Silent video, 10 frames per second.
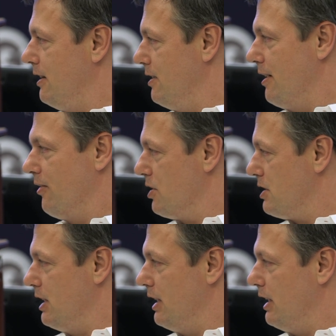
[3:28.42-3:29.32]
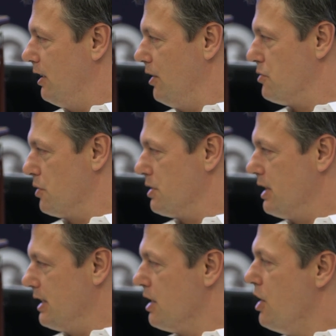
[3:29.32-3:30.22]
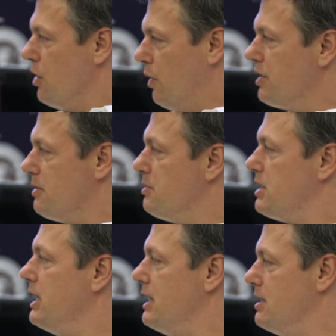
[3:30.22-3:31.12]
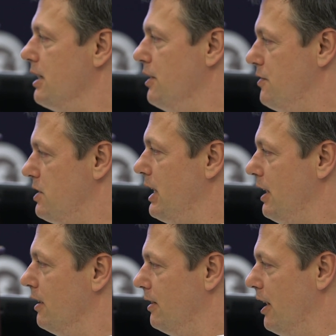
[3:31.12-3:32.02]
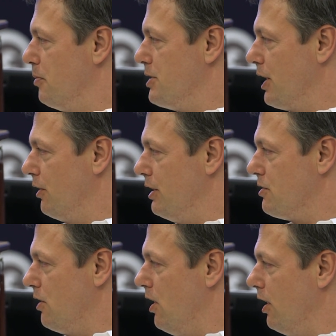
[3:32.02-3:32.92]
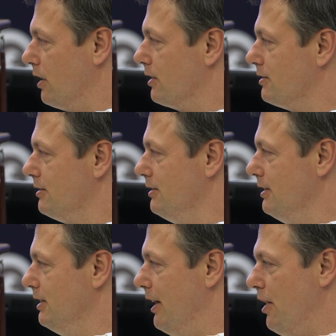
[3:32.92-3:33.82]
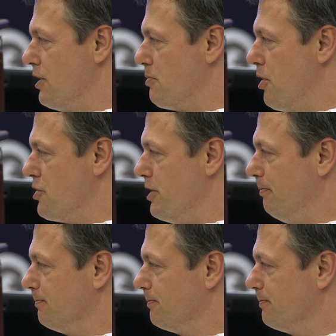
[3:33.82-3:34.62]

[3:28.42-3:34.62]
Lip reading: the diversity, those sorts of things. What are some cities that you've seen that are particularly strong in entrepreneurship?